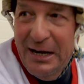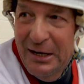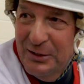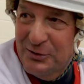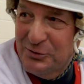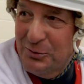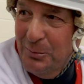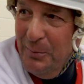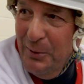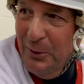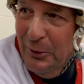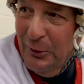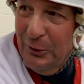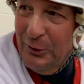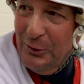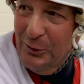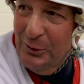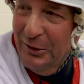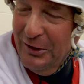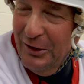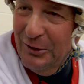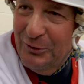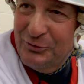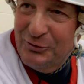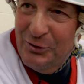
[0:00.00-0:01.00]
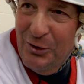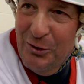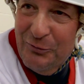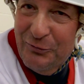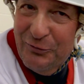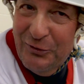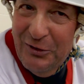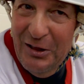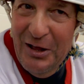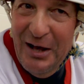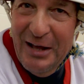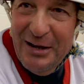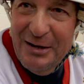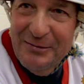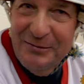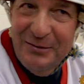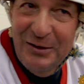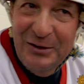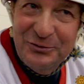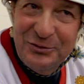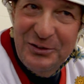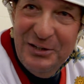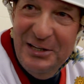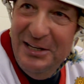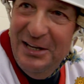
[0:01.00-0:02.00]
is a miracle in itself for a lot of
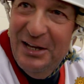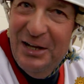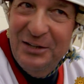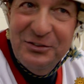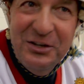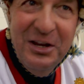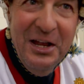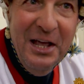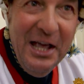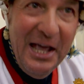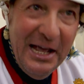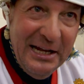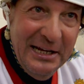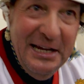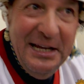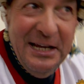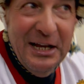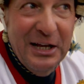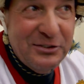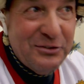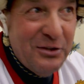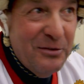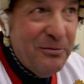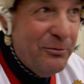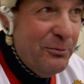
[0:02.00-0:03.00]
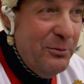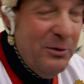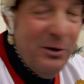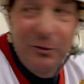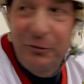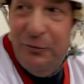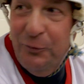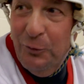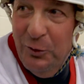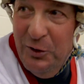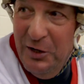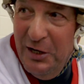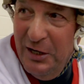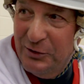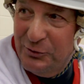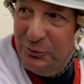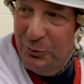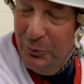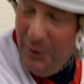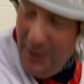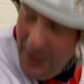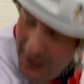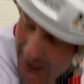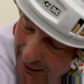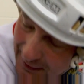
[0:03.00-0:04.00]
us, and he does it, and he does it three or four days a
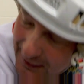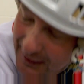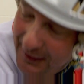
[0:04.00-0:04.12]
week.